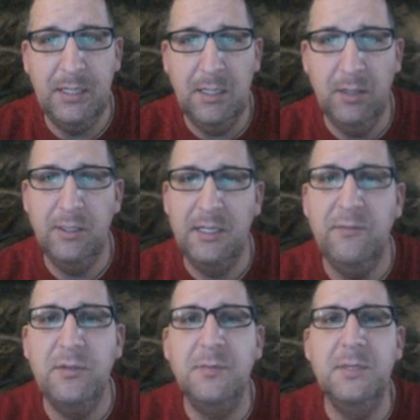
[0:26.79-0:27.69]
here to
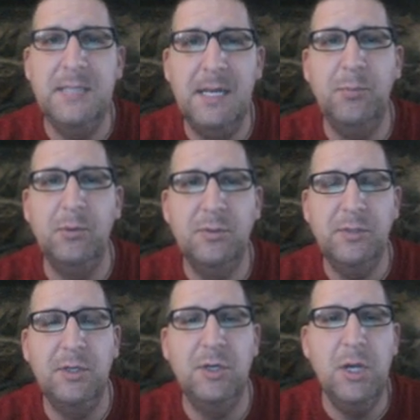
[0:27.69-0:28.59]
give you some
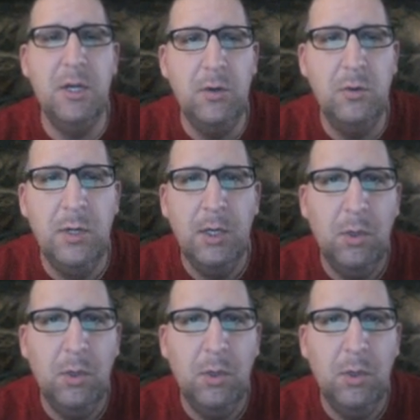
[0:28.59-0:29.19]
examples to know